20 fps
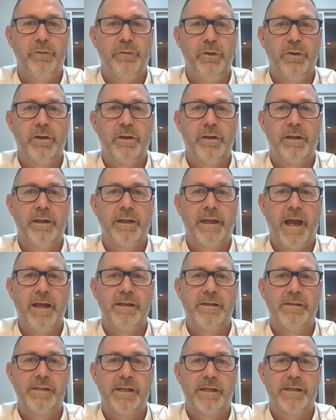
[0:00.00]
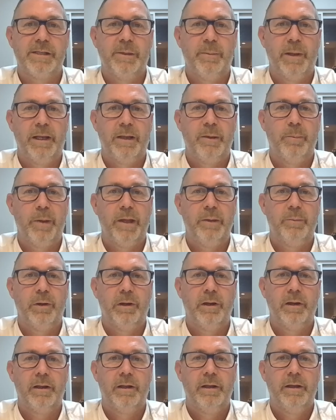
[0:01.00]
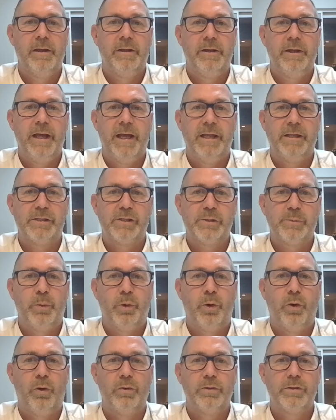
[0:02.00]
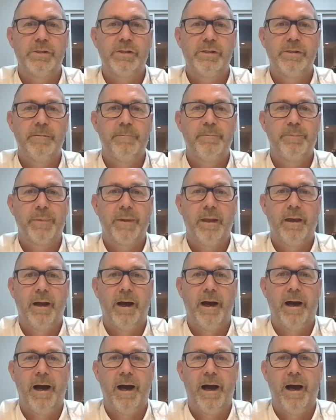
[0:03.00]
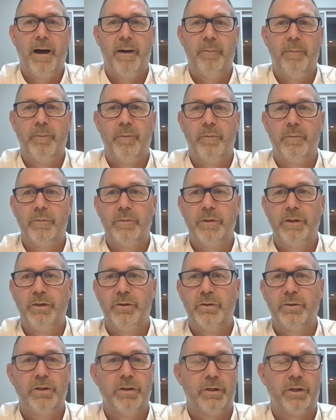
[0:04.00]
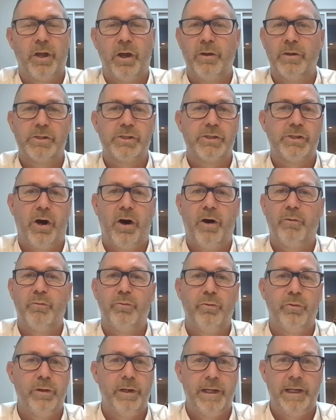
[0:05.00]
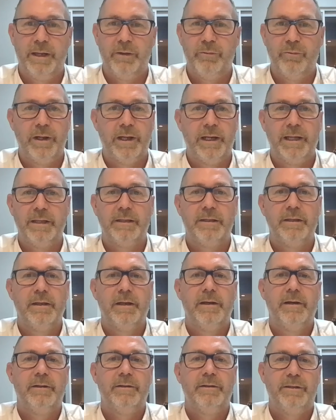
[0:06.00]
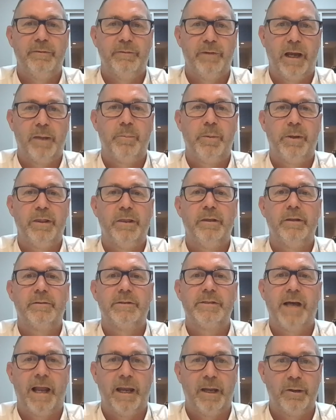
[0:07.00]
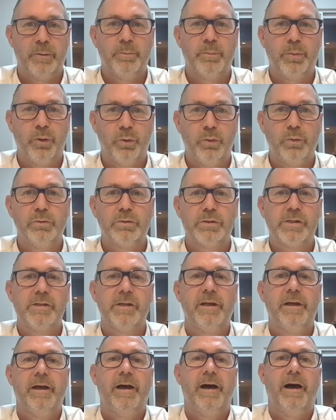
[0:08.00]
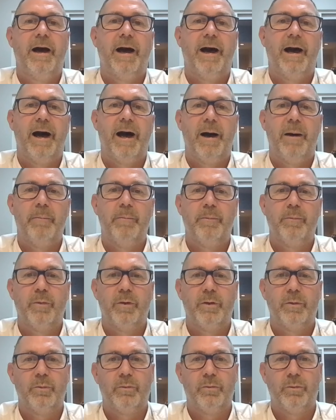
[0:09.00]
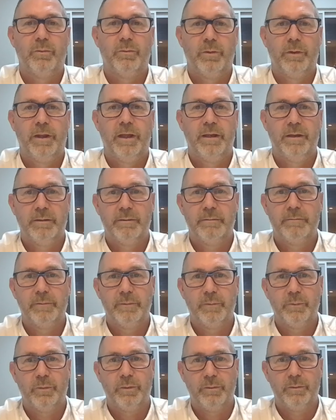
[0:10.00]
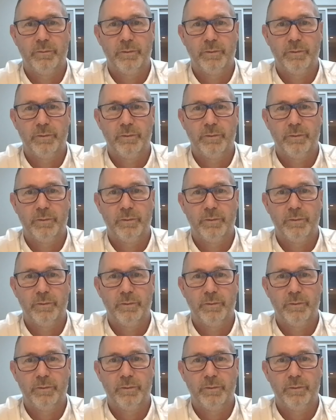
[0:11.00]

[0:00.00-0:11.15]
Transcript: So if you can engage sixty million people in sport, um, you, you're going to start really, really developing the talent pools um, within